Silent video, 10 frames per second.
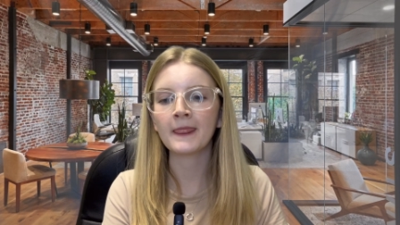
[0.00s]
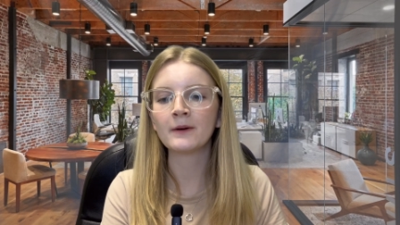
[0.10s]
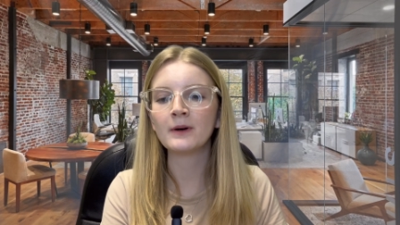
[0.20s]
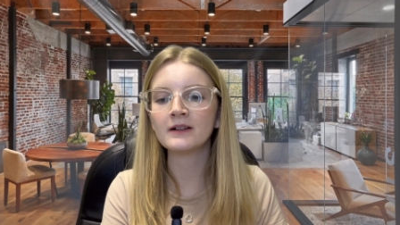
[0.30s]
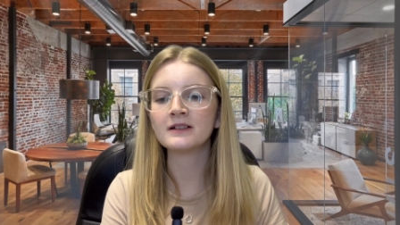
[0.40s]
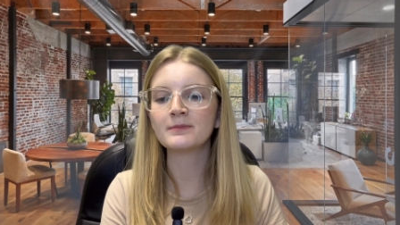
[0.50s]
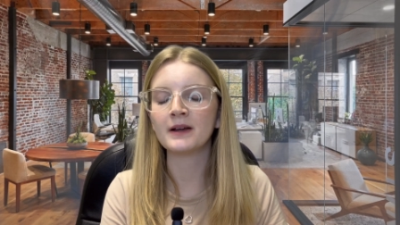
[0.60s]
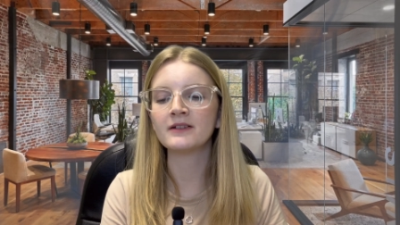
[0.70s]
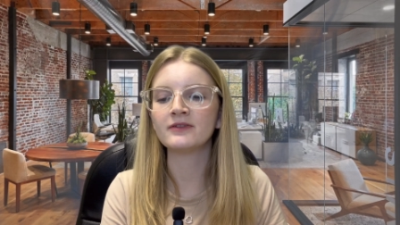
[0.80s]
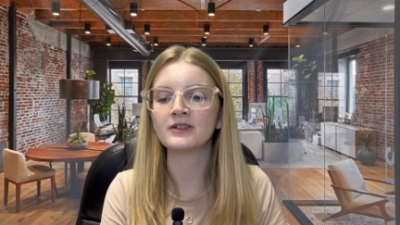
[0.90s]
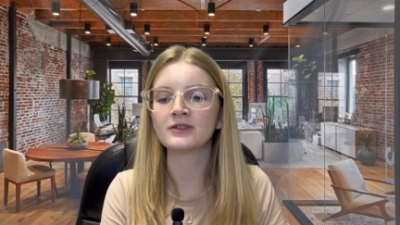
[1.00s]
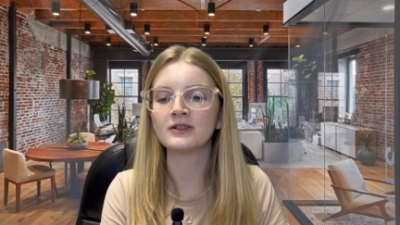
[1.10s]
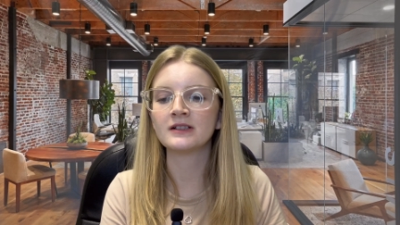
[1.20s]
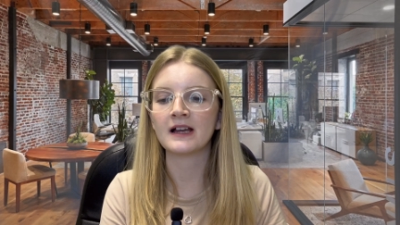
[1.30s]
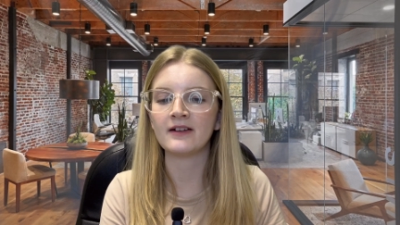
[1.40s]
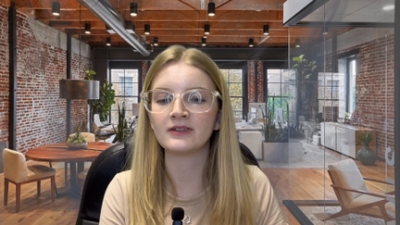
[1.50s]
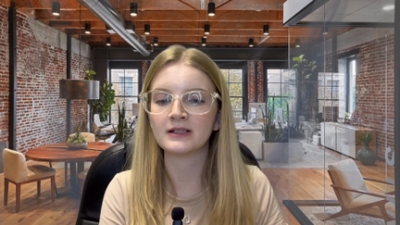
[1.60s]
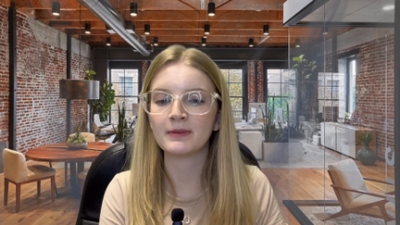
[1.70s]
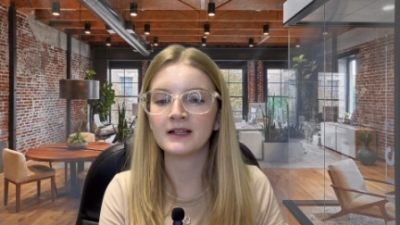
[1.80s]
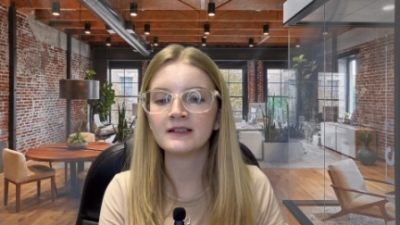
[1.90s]
While it is beneficial to have
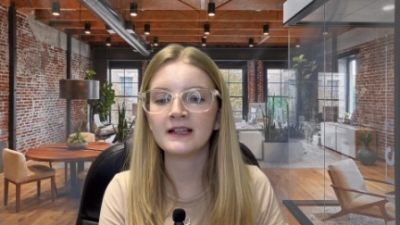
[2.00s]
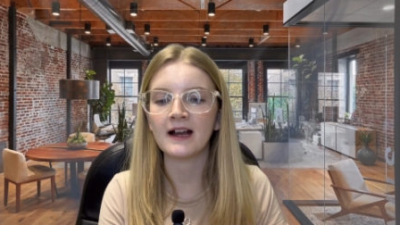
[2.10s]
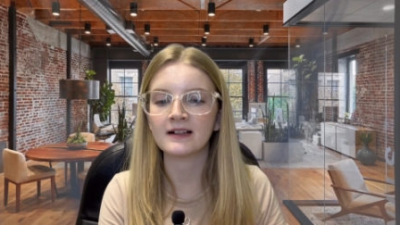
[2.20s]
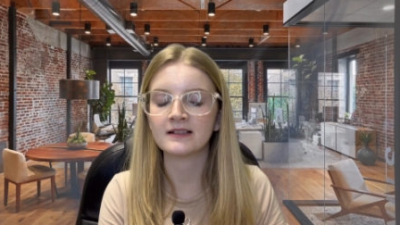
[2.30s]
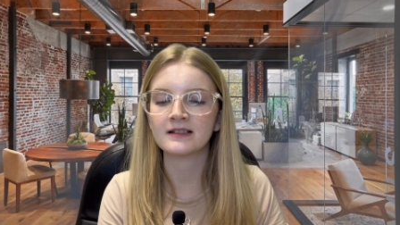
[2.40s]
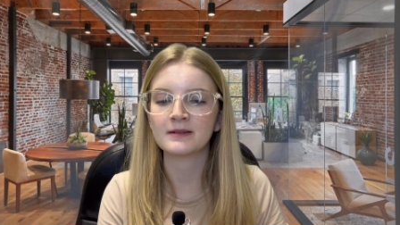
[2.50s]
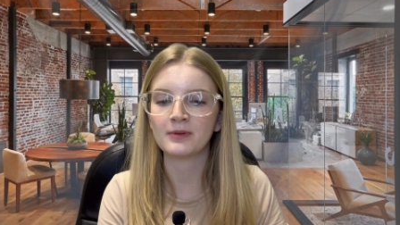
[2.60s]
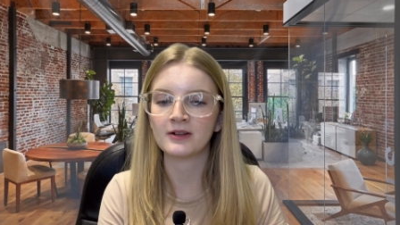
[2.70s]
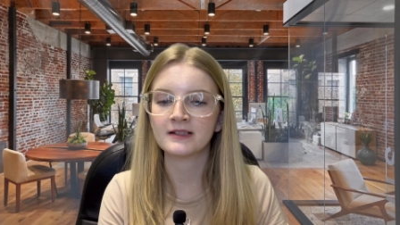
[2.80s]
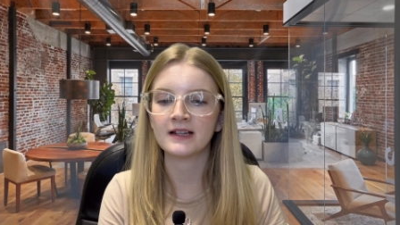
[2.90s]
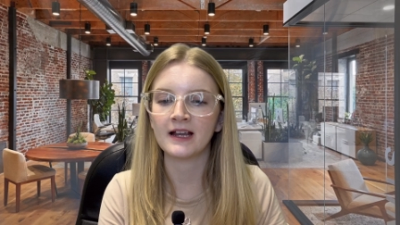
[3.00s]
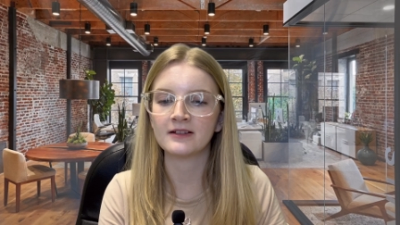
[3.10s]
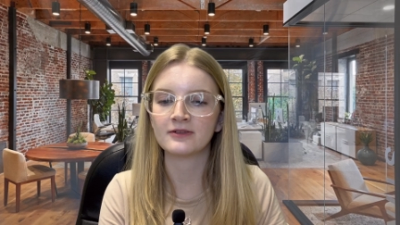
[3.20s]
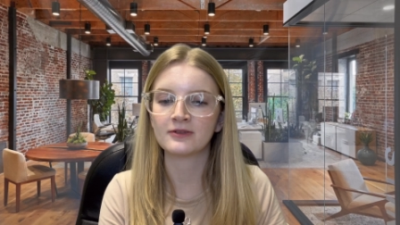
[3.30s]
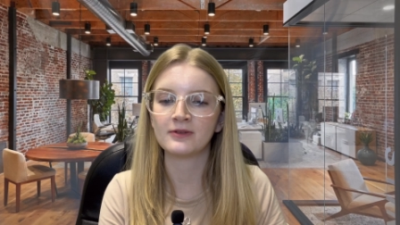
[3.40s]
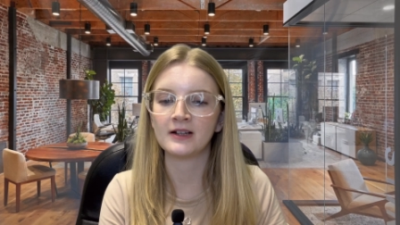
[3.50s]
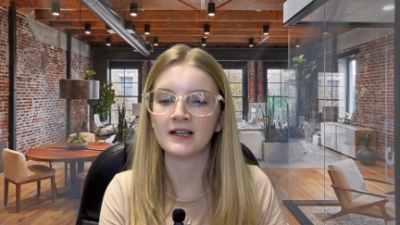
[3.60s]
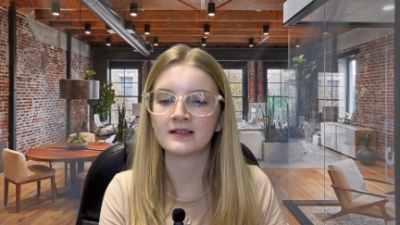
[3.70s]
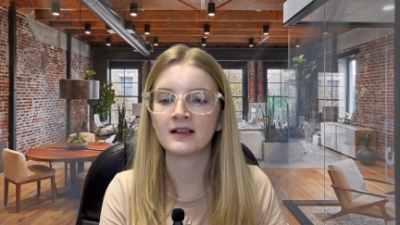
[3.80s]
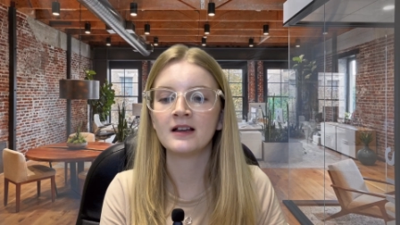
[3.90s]
expanded the access to prostate cancer screenings,